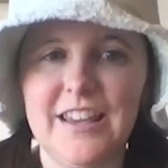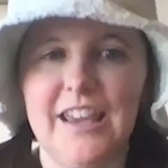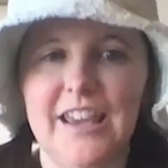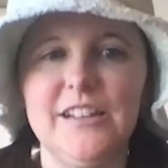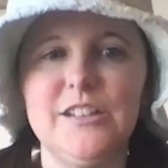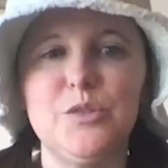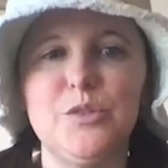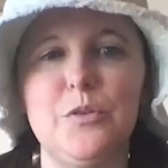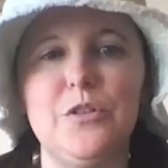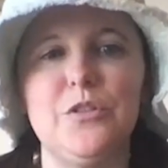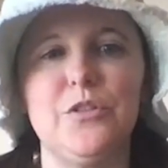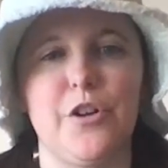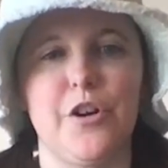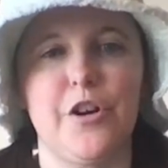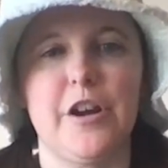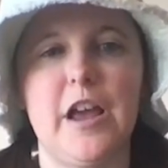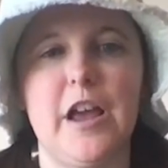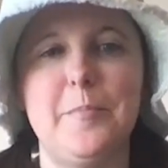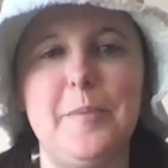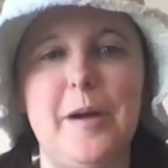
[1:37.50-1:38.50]
kids will
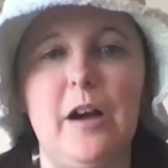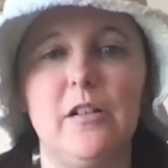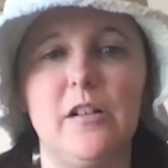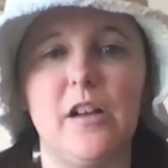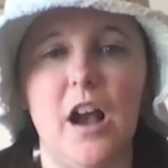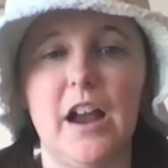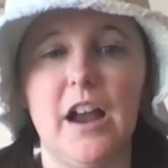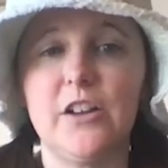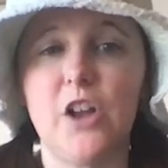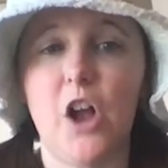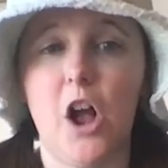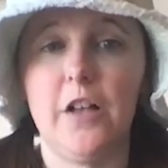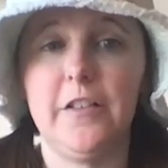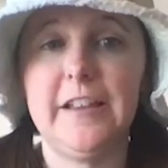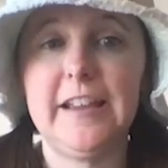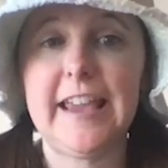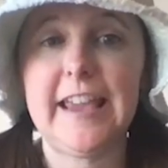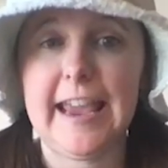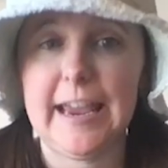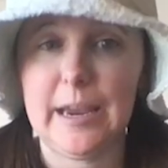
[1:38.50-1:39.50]
learn about God
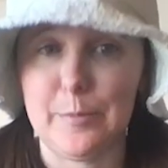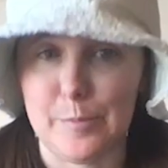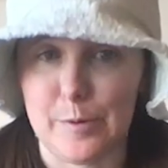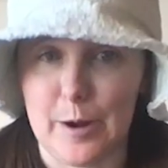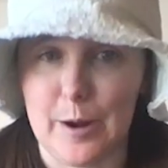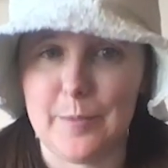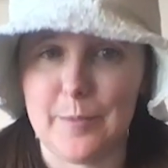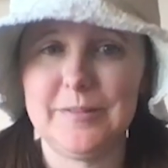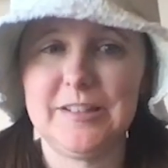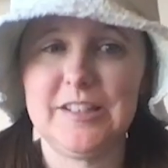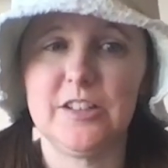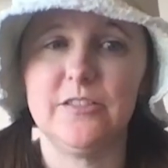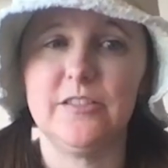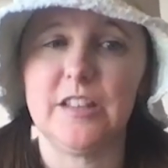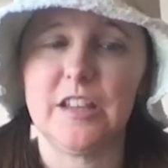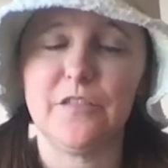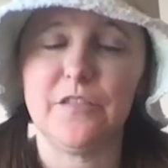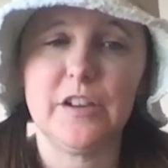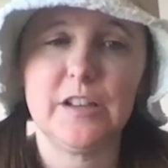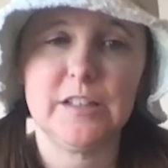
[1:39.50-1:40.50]
calling Abram to
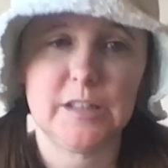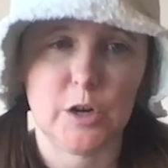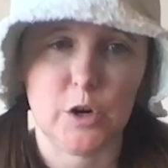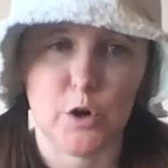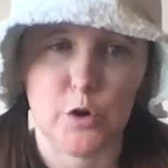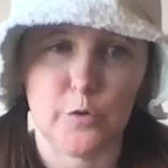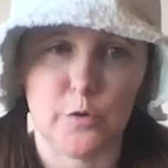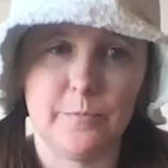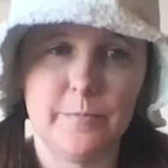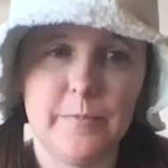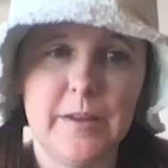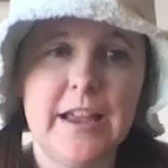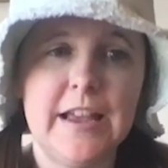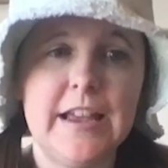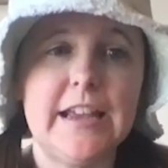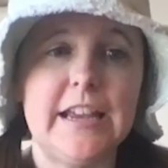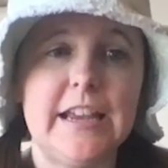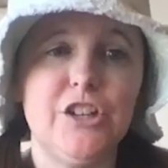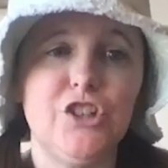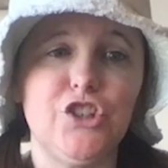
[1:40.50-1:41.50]
leave his home
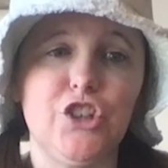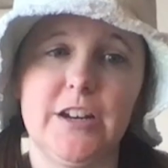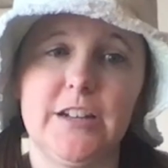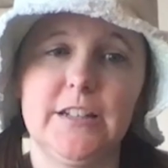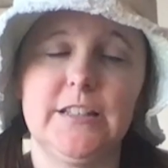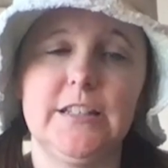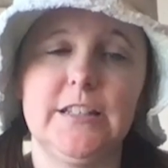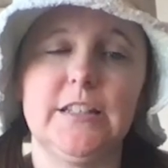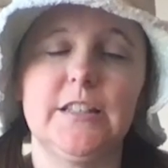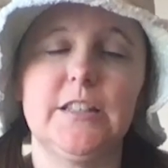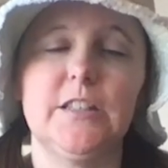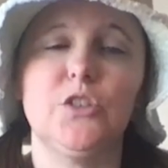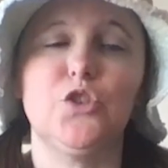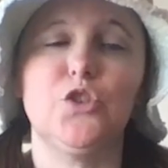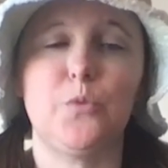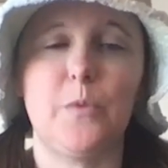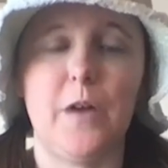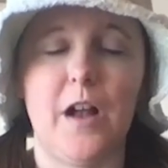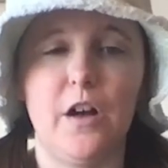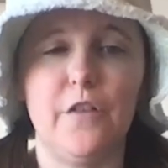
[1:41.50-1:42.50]
in Genesis
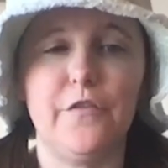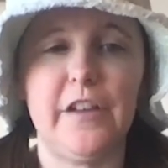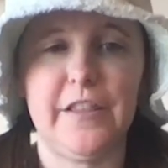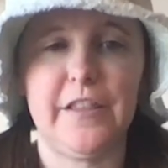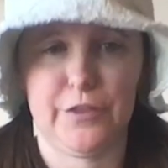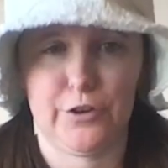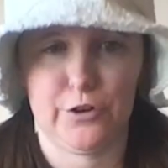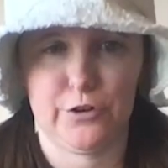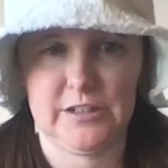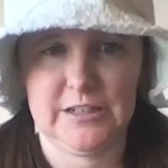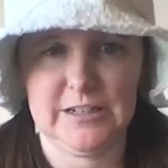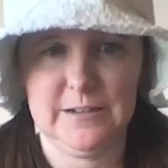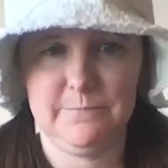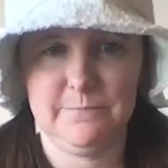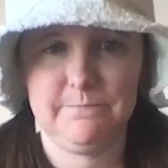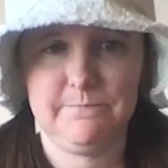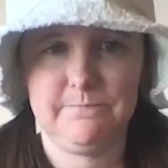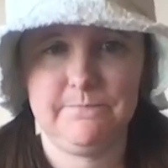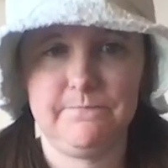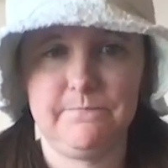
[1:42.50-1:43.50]
12 and
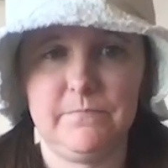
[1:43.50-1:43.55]
13.